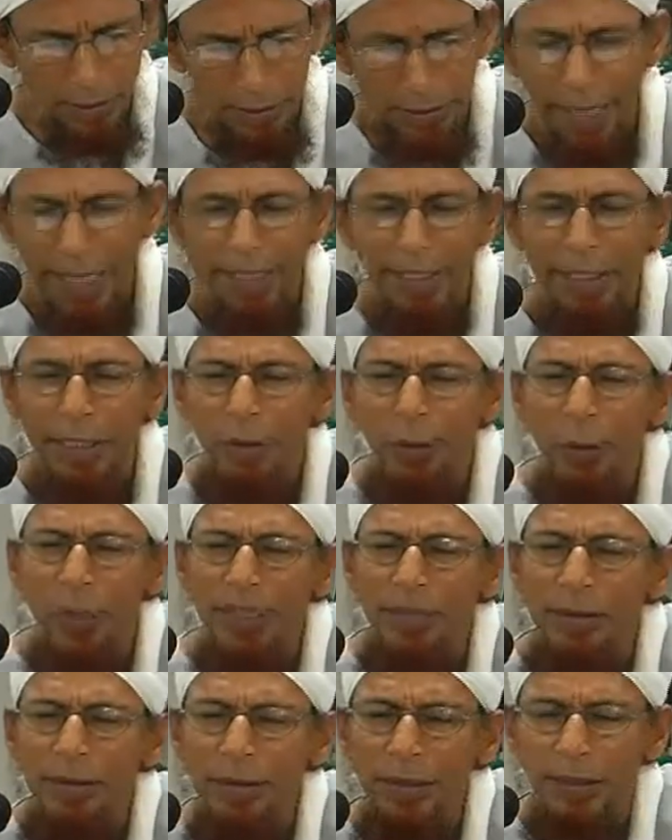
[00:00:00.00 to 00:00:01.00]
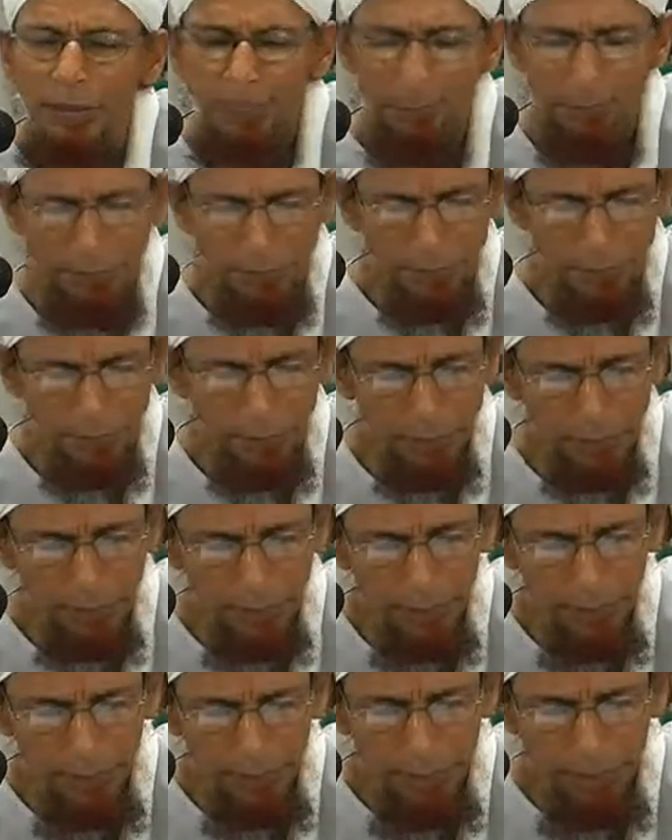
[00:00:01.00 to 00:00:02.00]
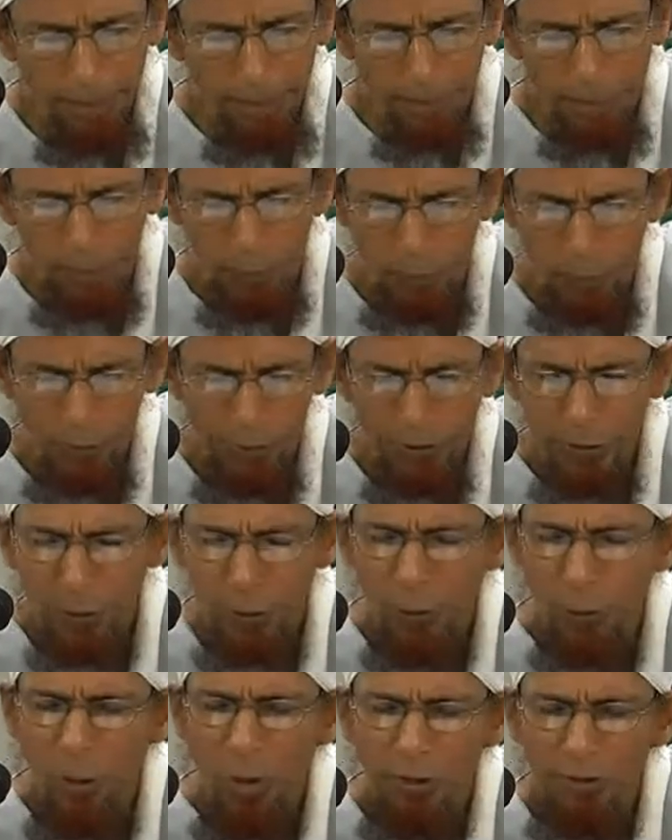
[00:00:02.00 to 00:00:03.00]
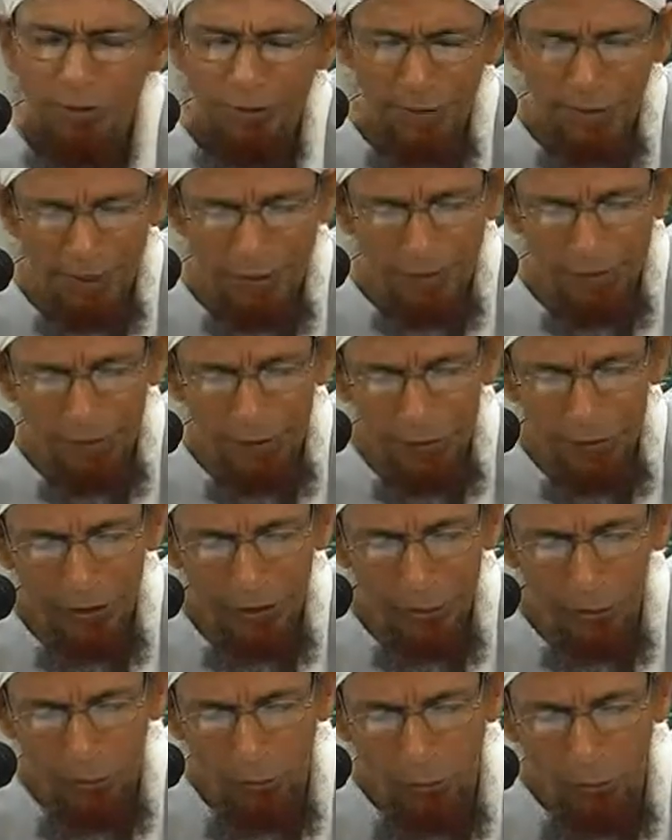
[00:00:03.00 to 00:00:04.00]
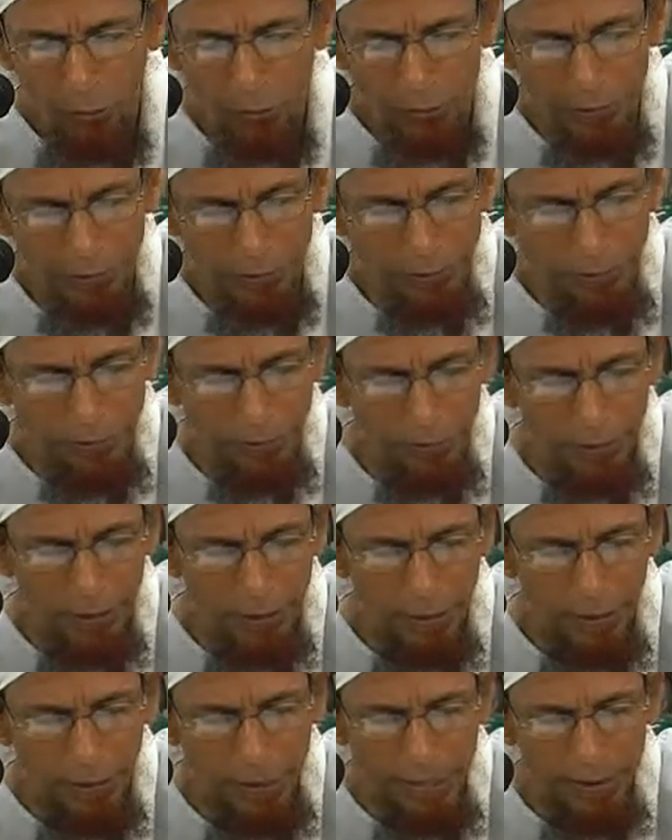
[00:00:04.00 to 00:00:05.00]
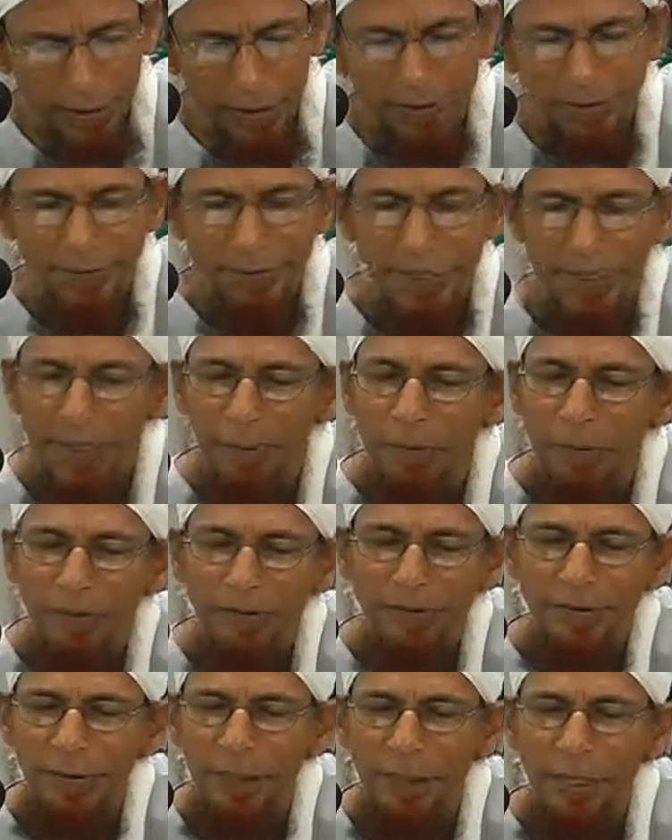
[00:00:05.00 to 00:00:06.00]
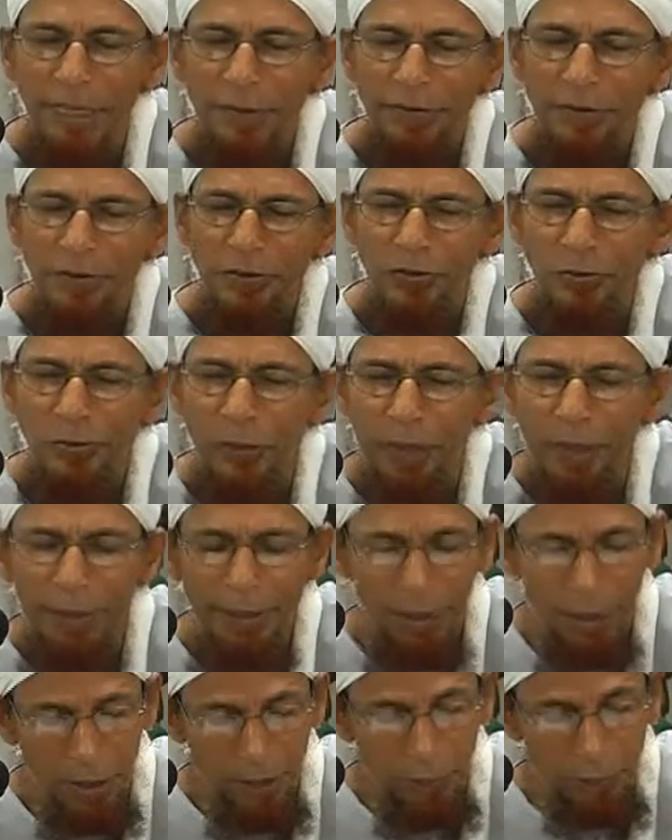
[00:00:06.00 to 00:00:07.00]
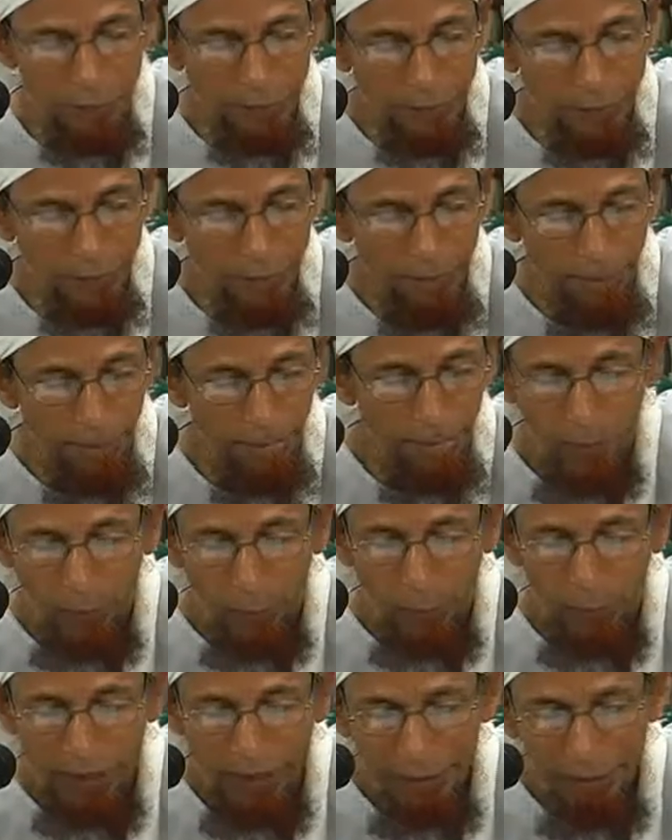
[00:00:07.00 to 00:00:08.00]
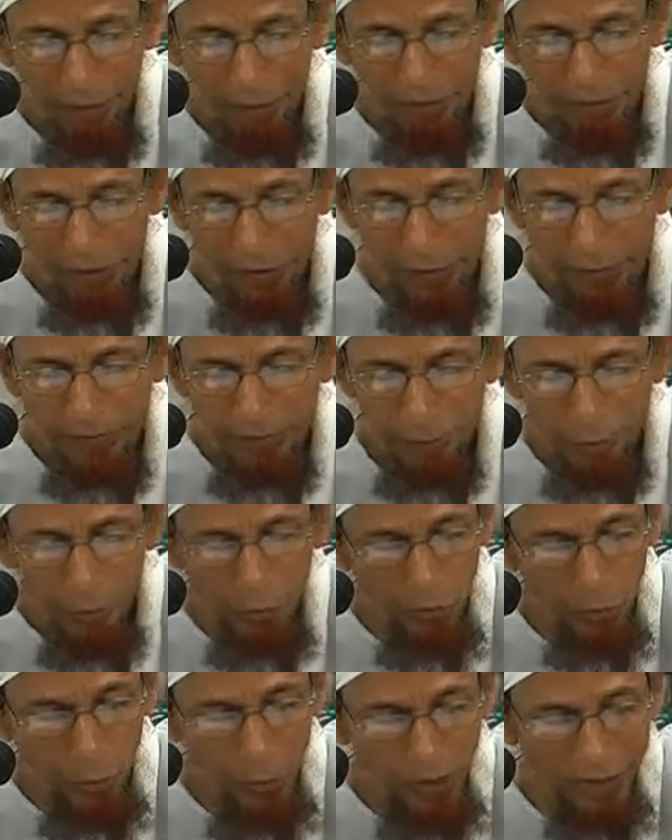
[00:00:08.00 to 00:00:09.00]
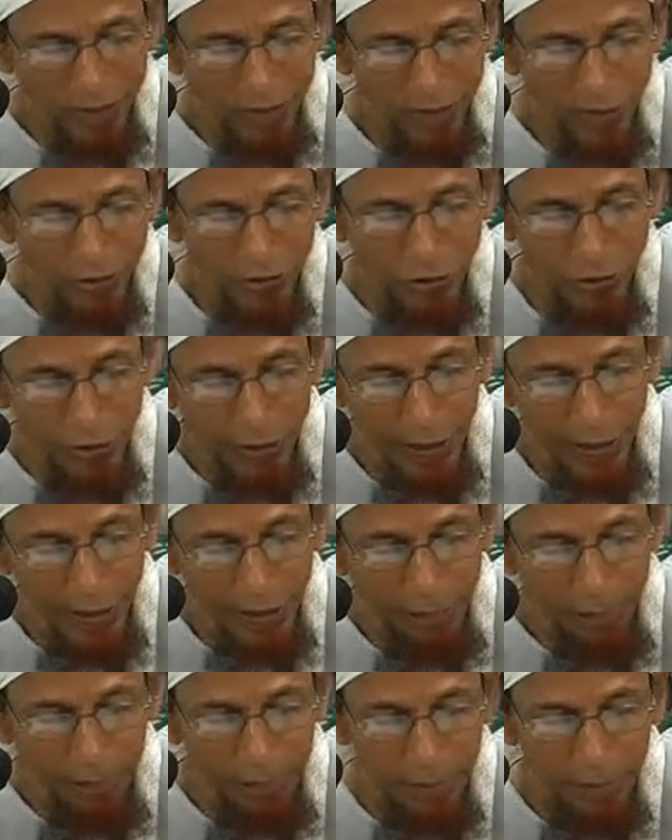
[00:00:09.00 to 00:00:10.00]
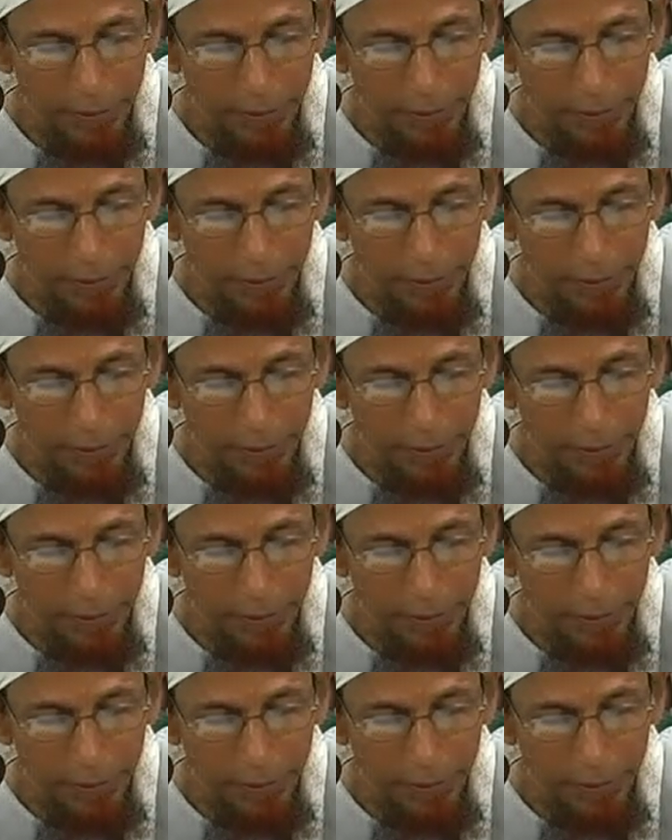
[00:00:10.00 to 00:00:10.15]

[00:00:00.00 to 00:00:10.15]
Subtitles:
Like in winter, when the water is very cold and the time of salat is running out, when he performs wudu at such time,